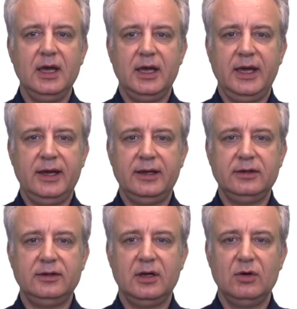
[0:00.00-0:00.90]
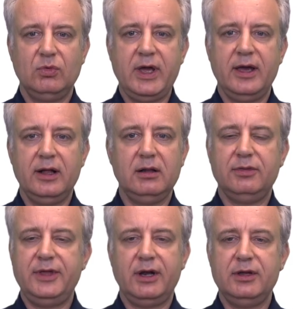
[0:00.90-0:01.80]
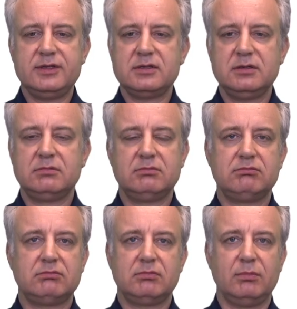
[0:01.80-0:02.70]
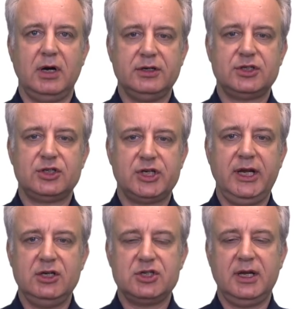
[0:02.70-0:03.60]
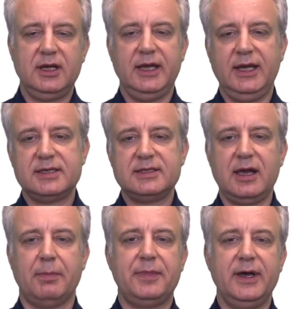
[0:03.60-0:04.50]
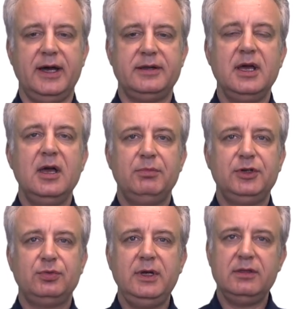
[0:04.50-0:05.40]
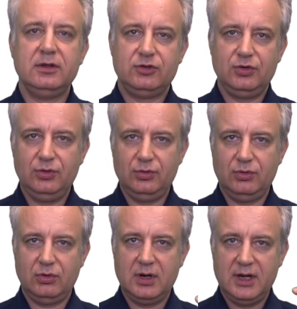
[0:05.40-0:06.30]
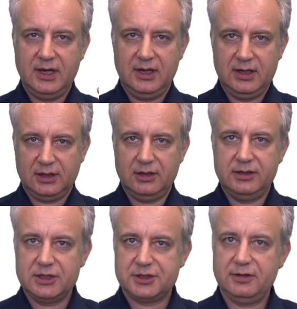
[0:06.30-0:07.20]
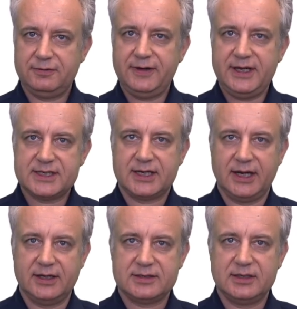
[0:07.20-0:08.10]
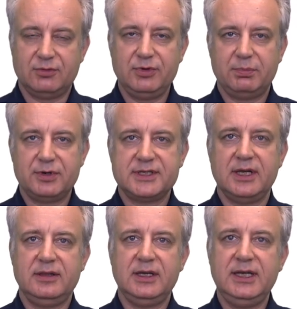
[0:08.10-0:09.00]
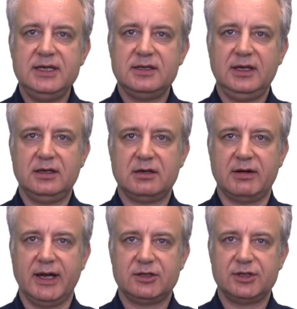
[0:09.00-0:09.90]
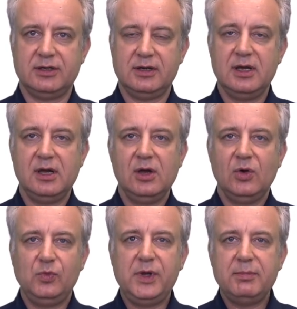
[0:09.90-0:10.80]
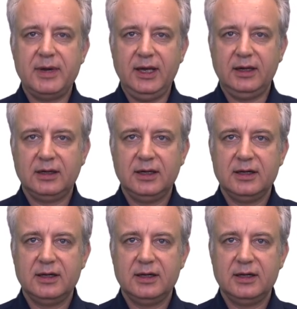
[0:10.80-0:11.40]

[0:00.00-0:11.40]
And well, there isn't much changing except that between the 2 conditional phase gates that represent the Ising interaction, we make